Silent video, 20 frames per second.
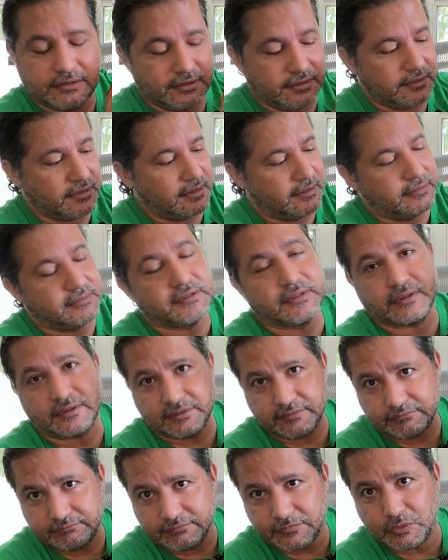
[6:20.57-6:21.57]
It's a
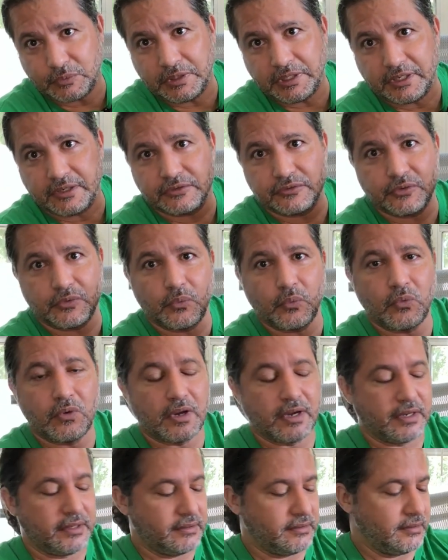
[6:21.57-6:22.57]
300
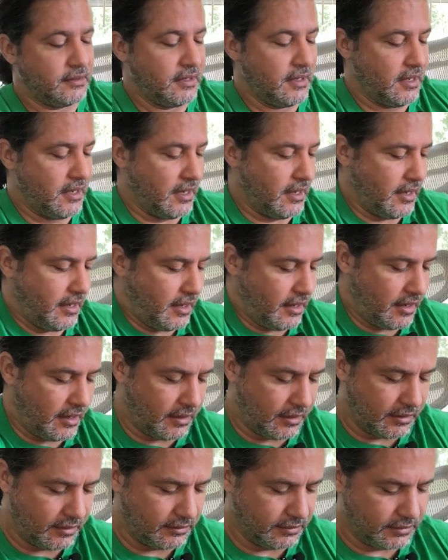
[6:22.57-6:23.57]
watt,
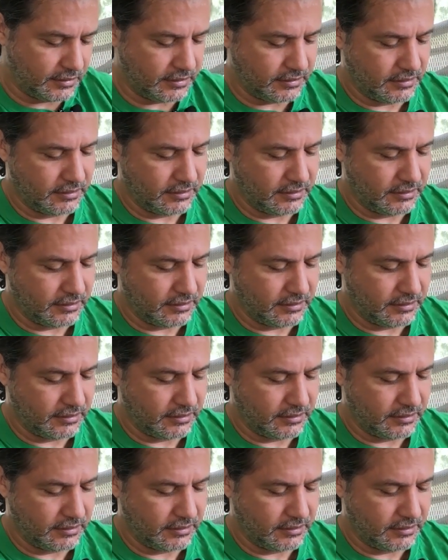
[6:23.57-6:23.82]
and